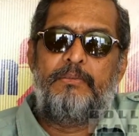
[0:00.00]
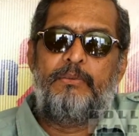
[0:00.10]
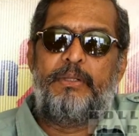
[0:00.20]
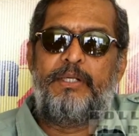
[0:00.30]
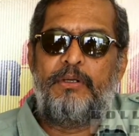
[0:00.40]

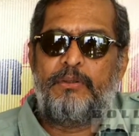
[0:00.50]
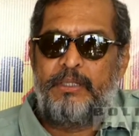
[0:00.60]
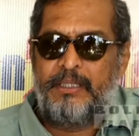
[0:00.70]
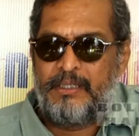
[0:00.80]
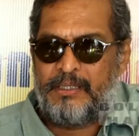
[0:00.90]
When you are
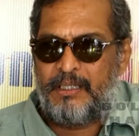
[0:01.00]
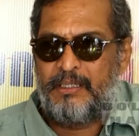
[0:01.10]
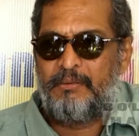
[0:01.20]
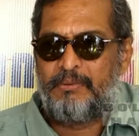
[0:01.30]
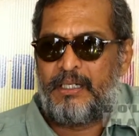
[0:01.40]
doing this
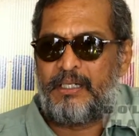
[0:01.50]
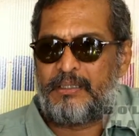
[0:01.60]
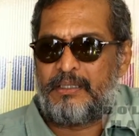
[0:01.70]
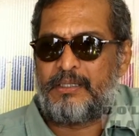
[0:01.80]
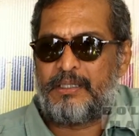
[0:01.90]
kind of
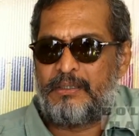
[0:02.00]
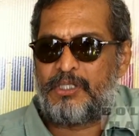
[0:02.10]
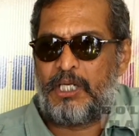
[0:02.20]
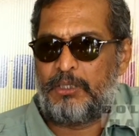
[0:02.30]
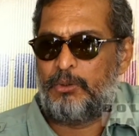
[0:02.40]
characters,
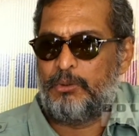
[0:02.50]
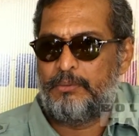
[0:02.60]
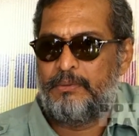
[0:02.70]
Sadhu,